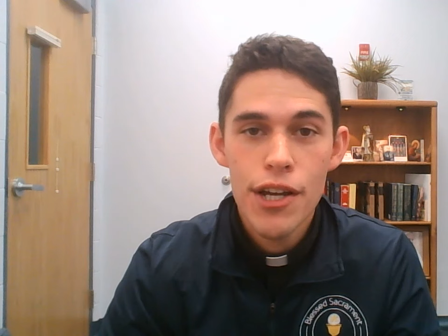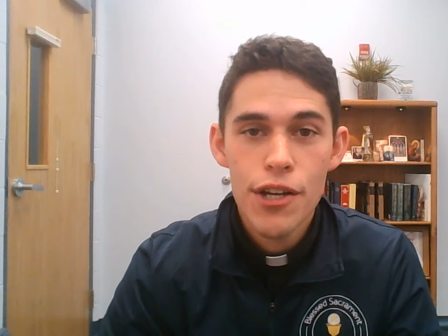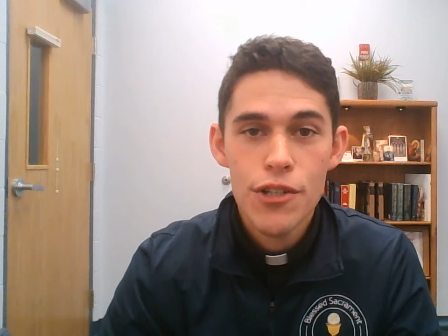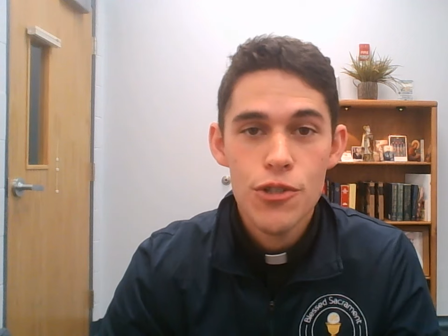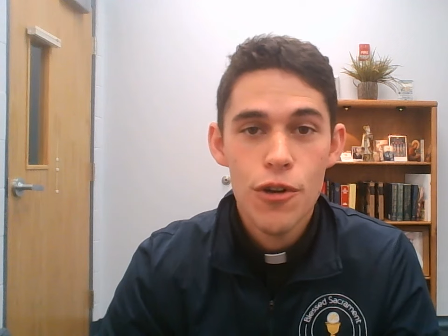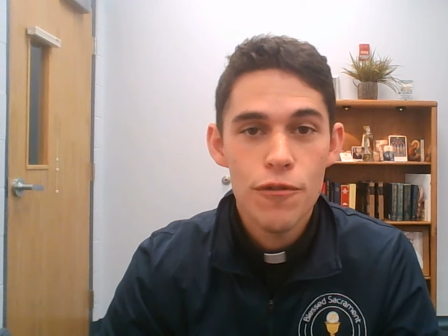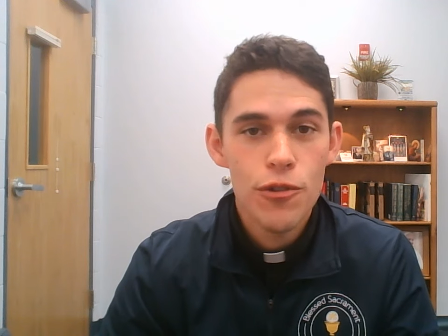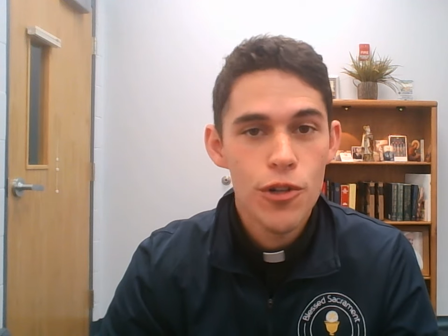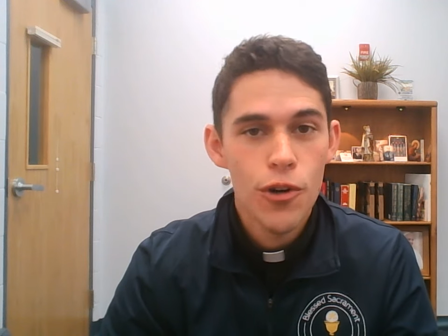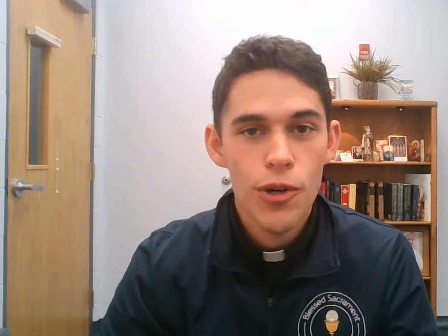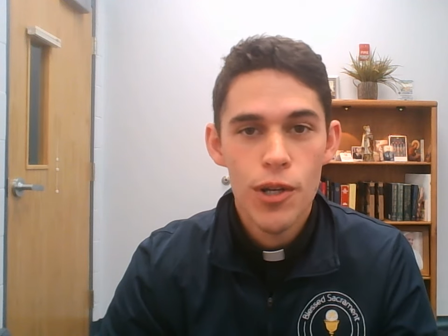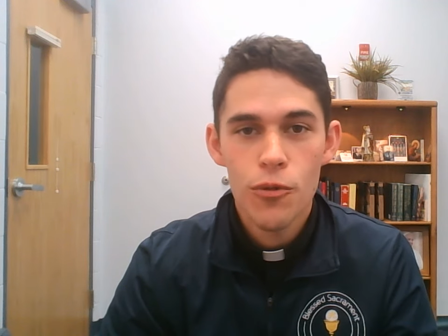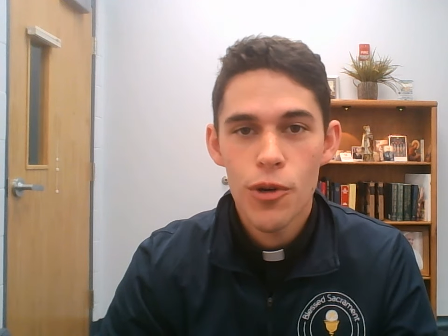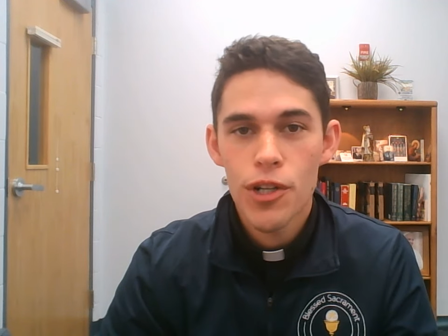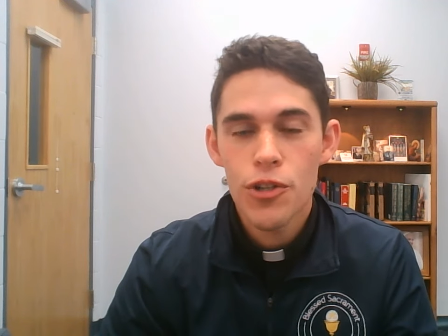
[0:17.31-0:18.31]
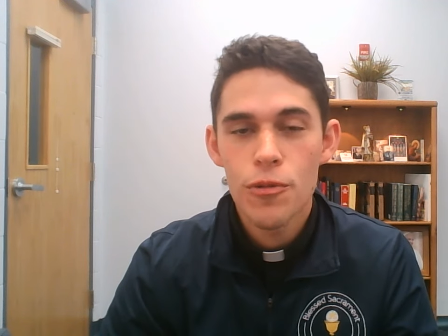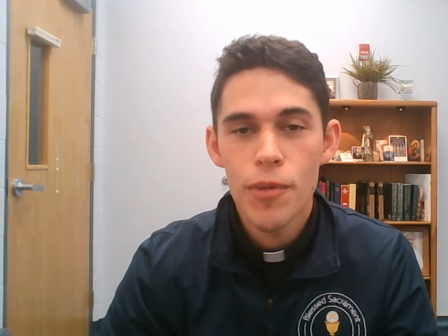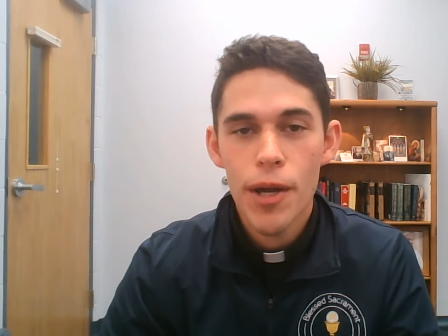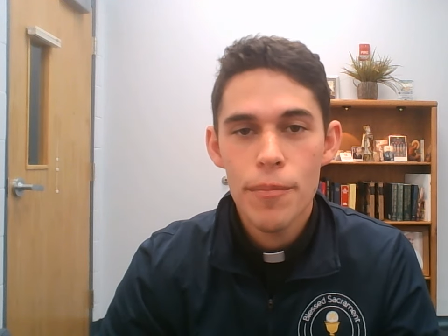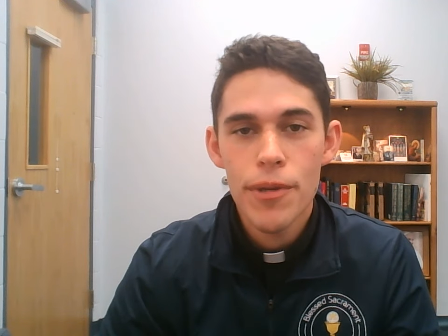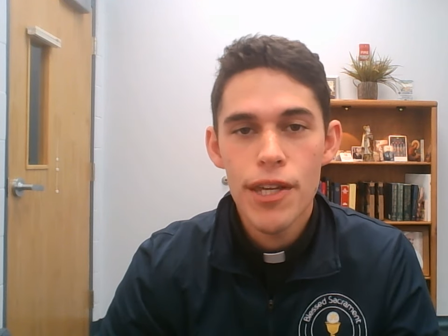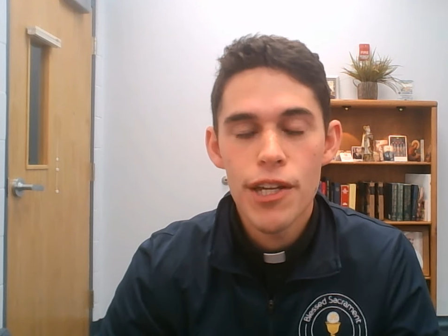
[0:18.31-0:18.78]
So if you know anyone who
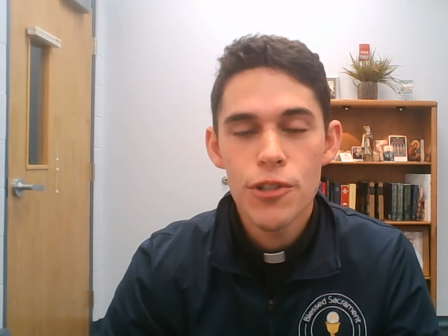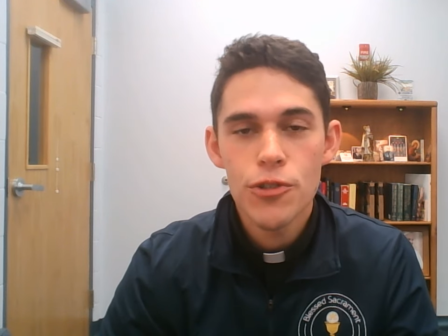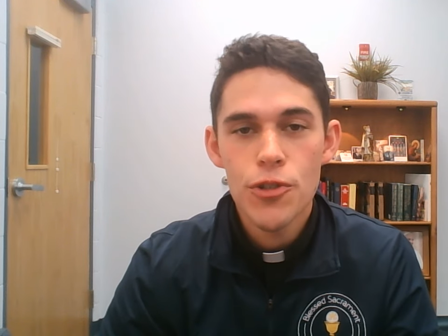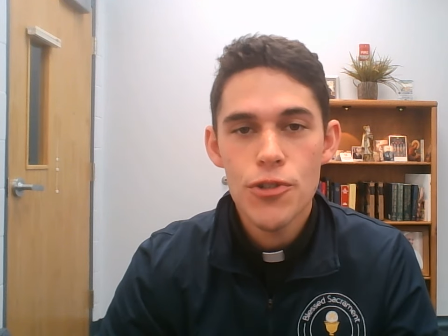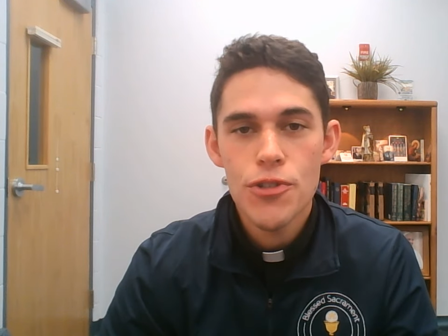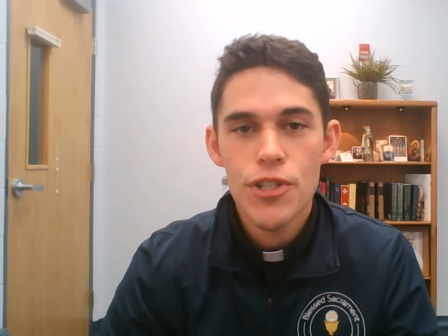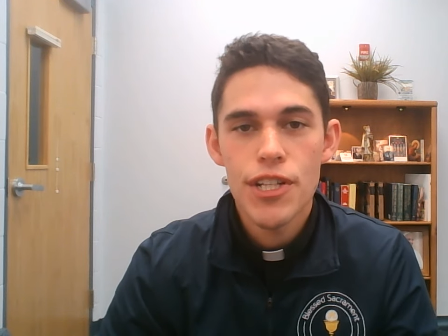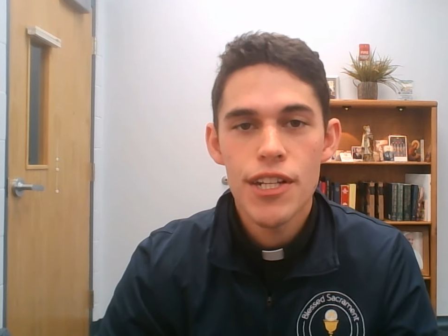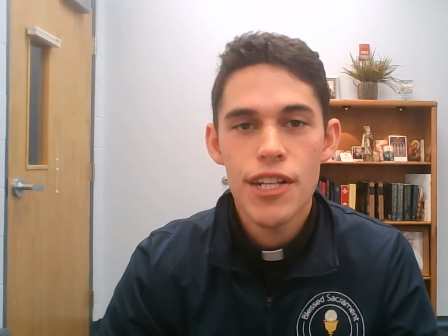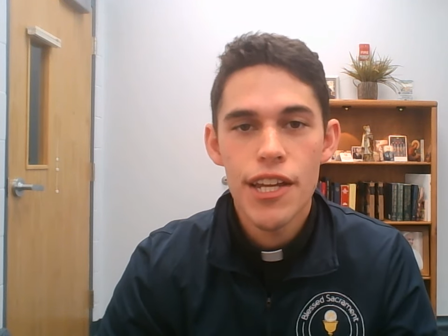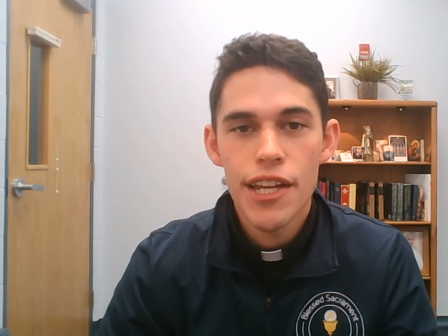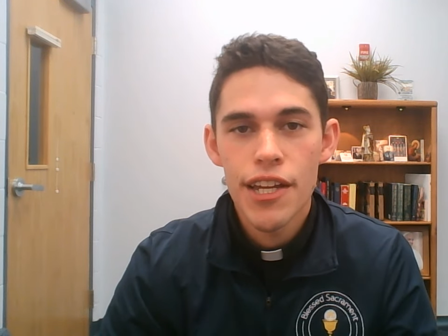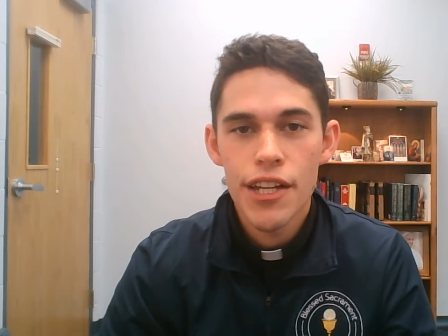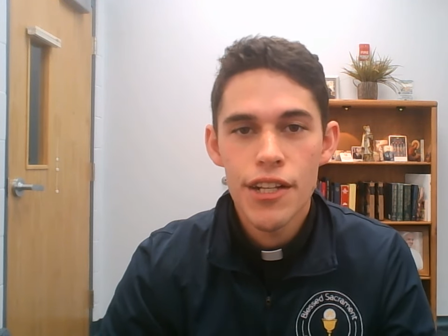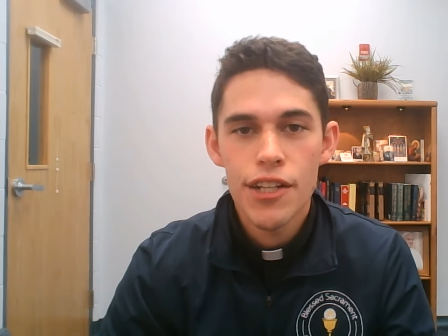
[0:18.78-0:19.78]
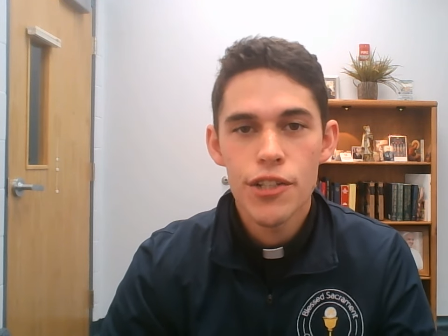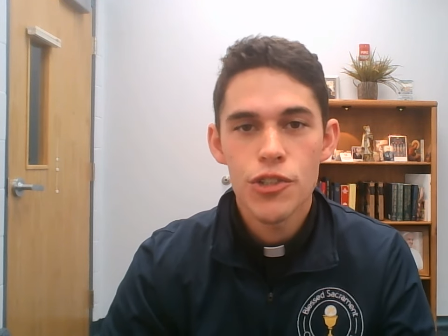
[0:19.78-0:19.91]
might be interested in